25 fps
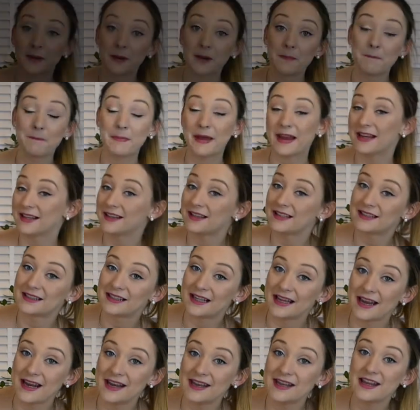going to bake this
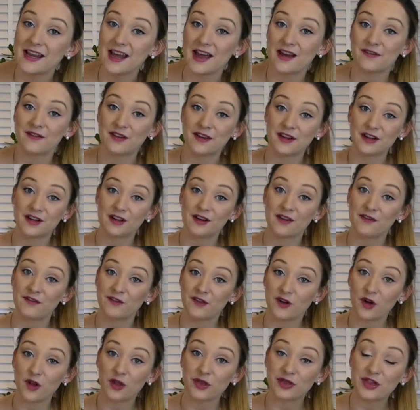in the oven
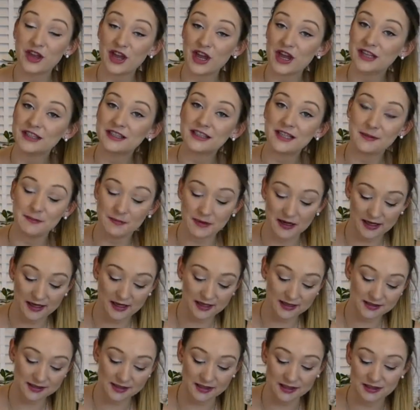for 30
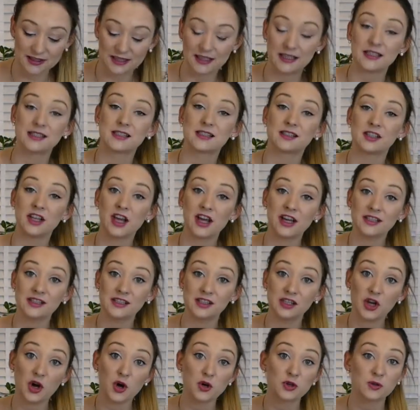minutes until it's nice
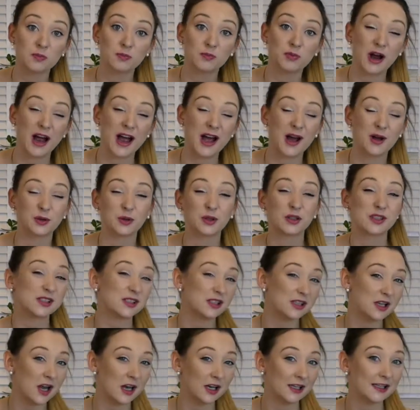and golden brown,
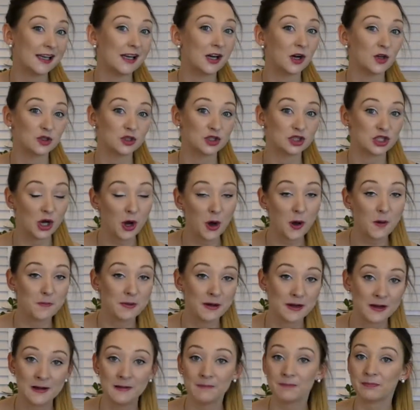slightly on
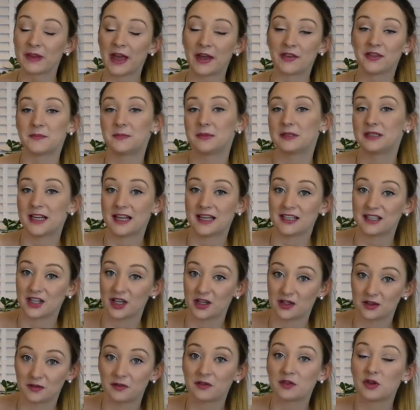top, and the
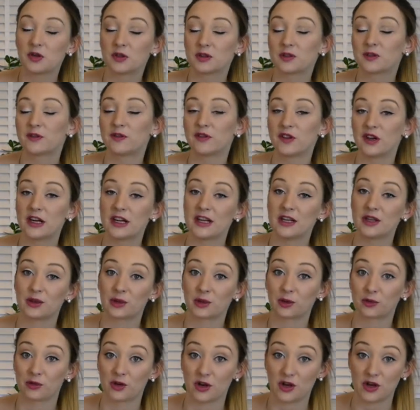potatoes have cooked fully
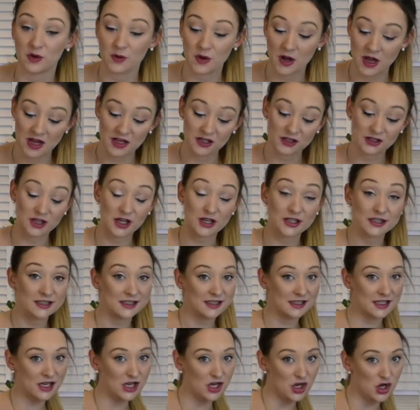through. So I'll
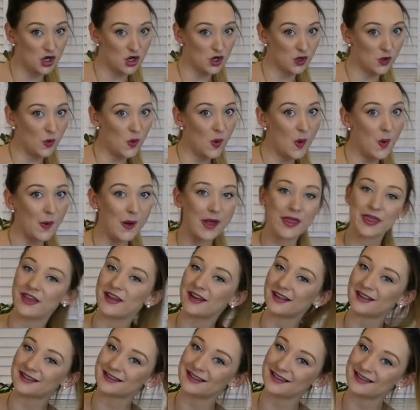see you when
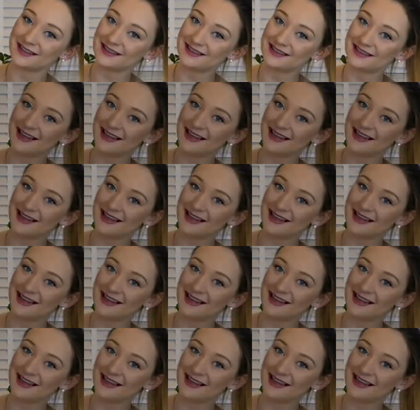this is